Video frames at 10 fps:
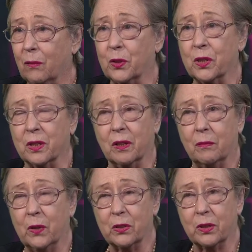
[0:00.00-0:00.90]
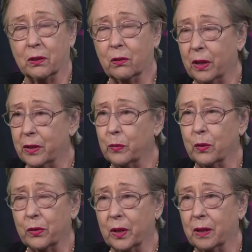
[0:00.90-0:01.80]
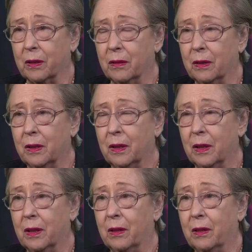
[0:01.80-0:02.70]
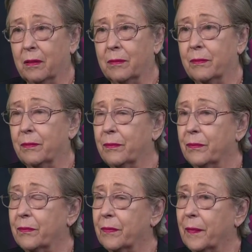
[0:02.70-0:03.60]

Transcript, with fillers: which is a most incredible thing. Absolutely. Uh, uh and David,